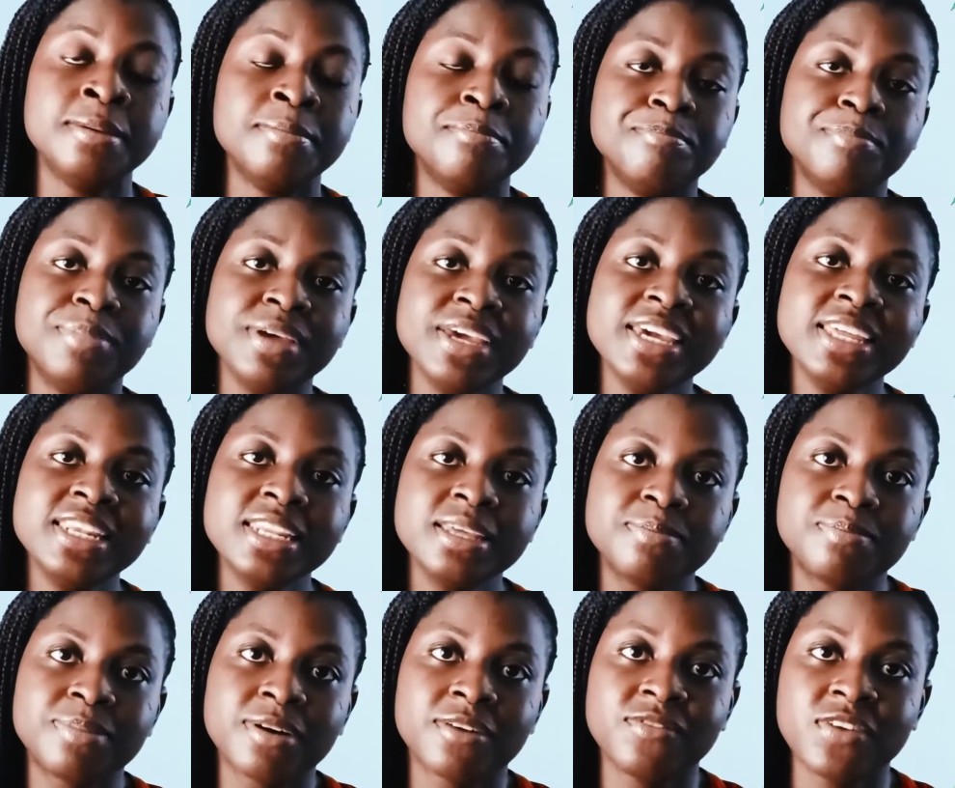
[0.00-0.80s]
Being a
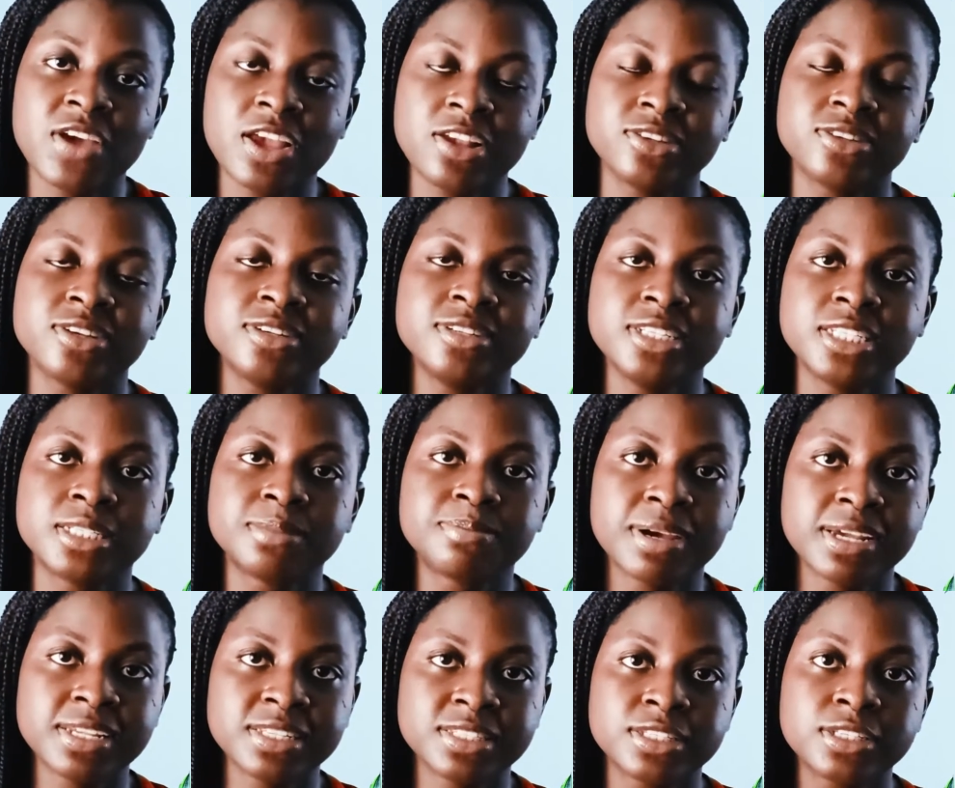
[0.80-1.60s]
perfectionist
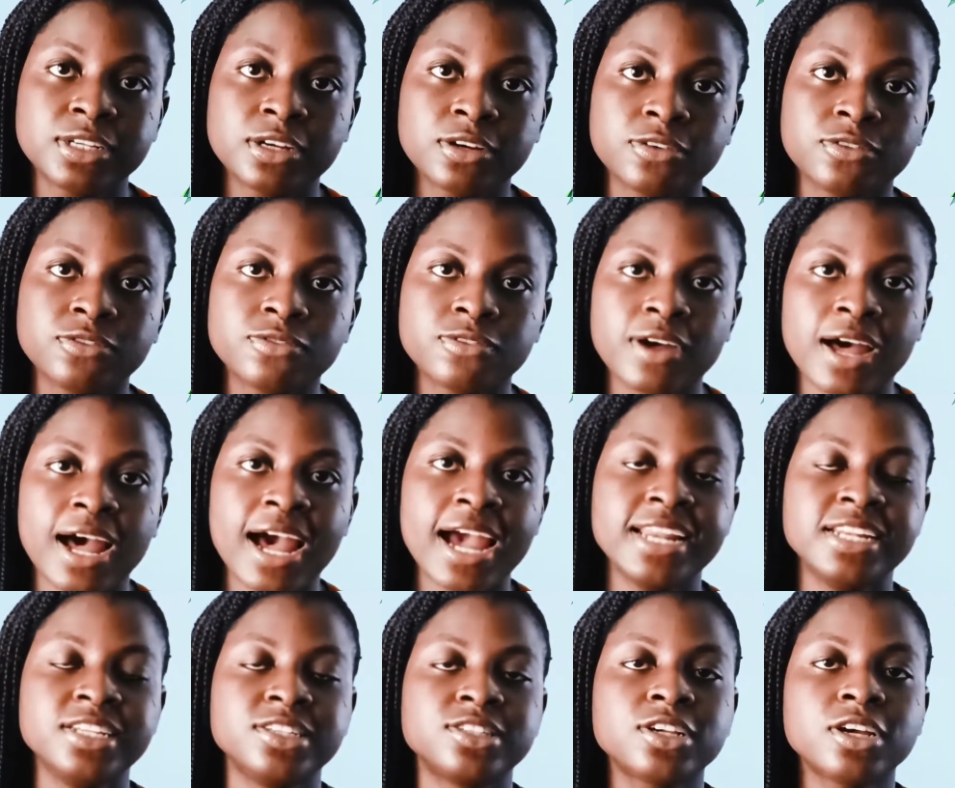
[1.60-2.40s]
myself, I
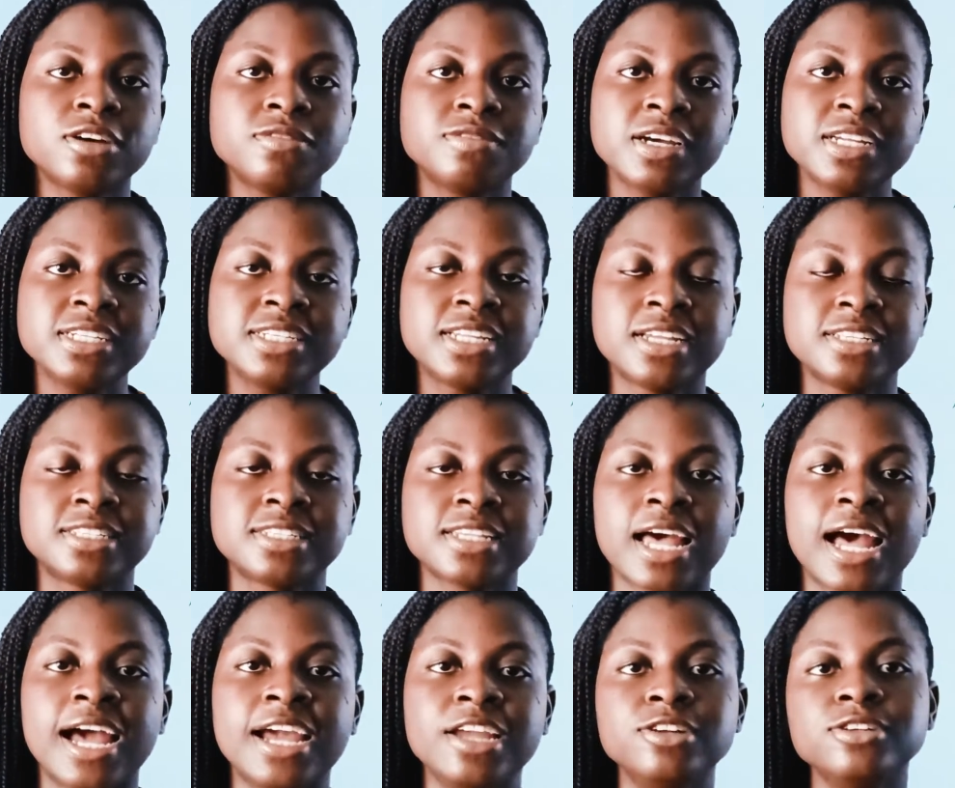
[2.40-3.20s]
discovered that
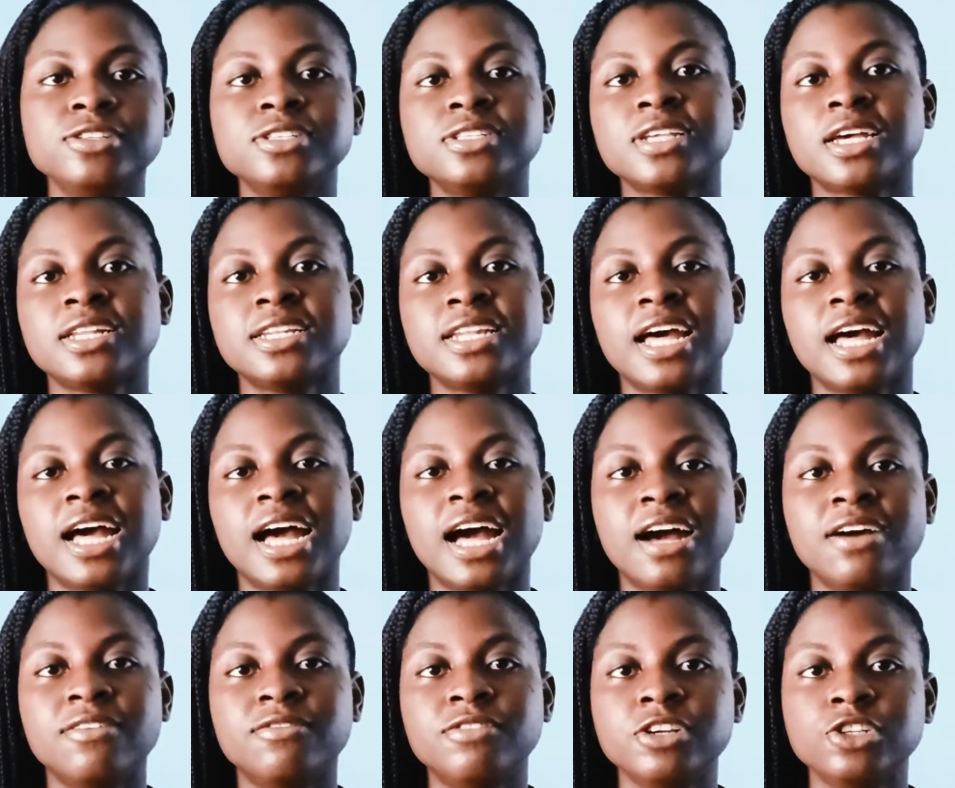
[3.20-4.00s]
I use an
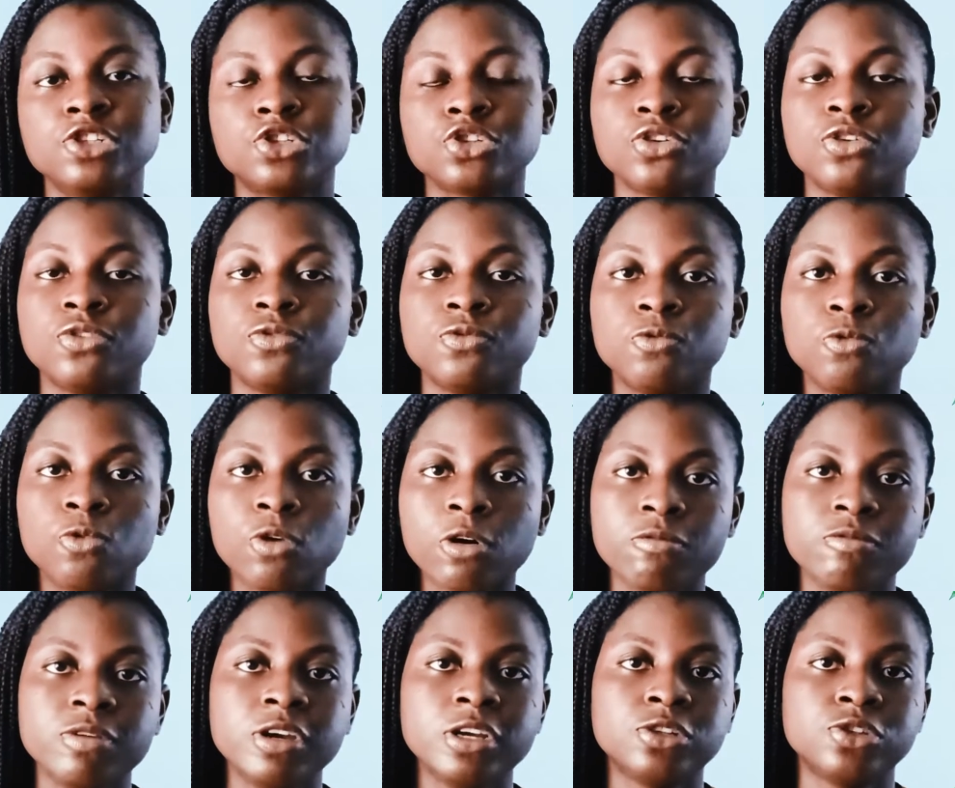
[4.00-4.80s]
average of
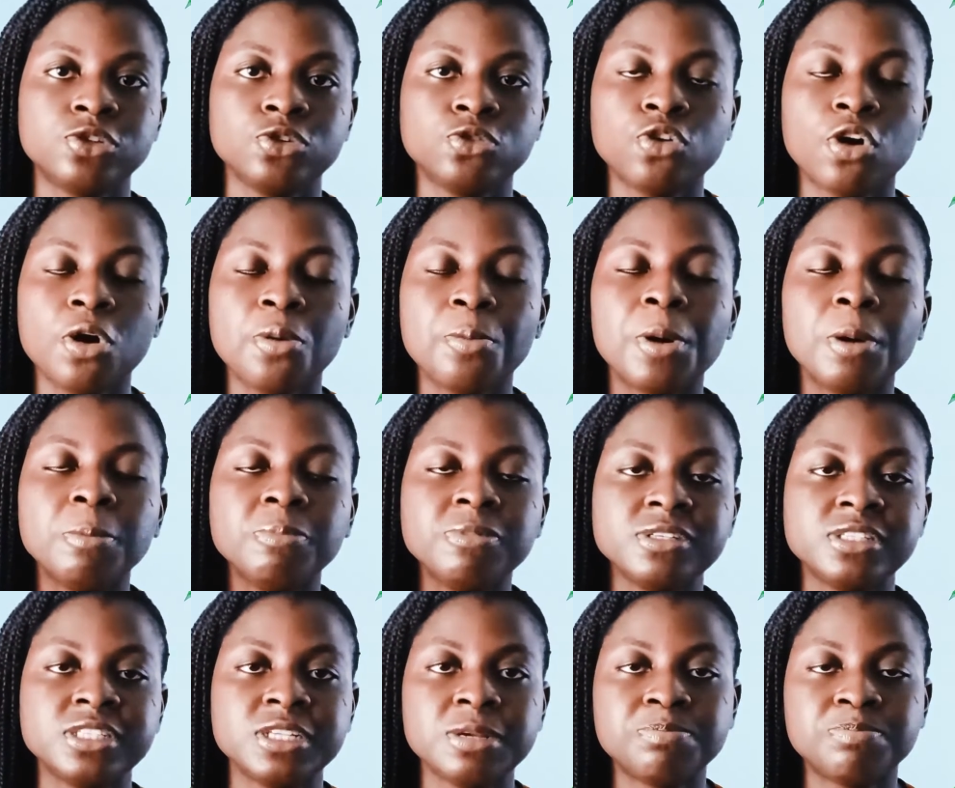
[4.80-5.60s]
1 week to come up
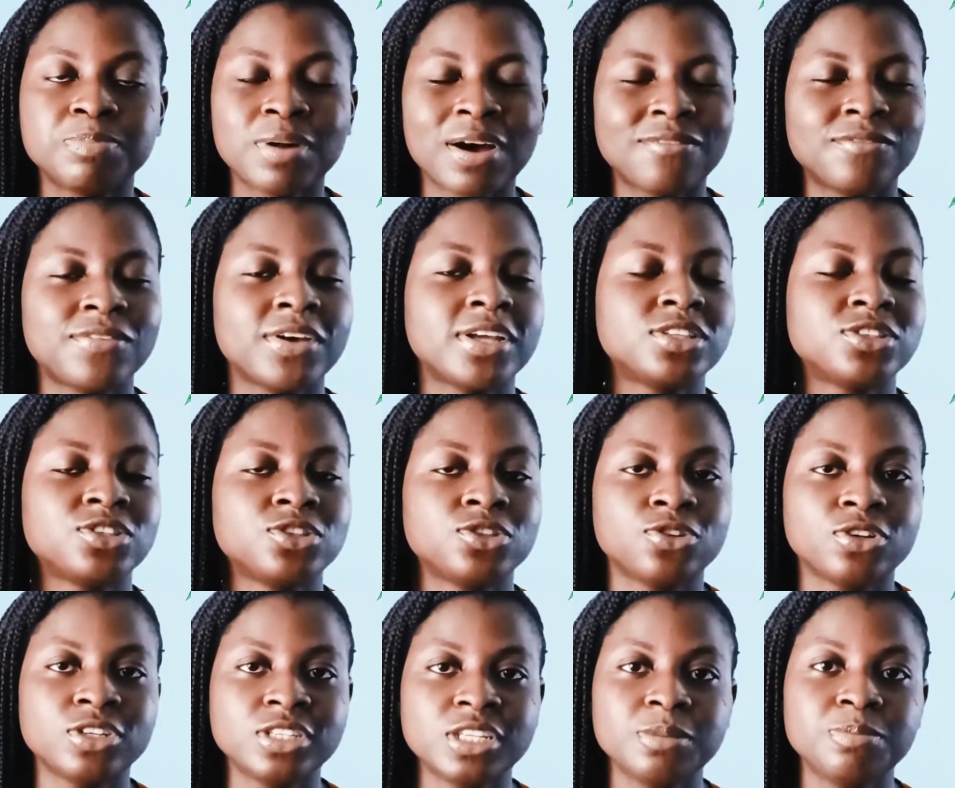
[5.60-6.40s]
with a perfect
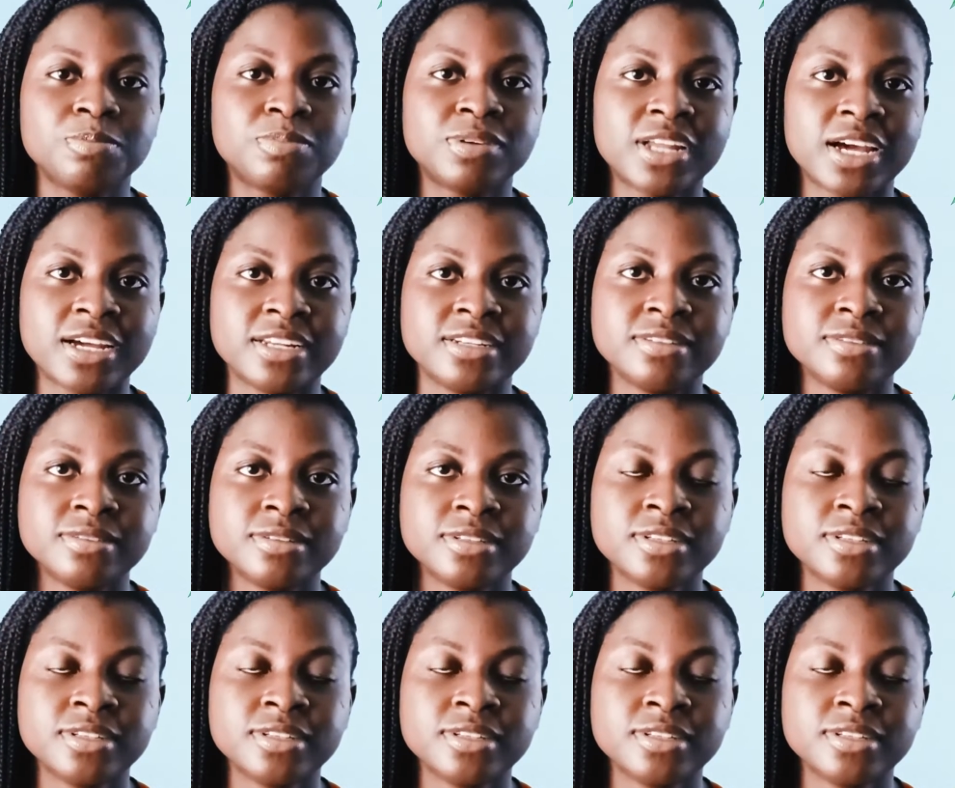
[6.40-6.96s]
study plan.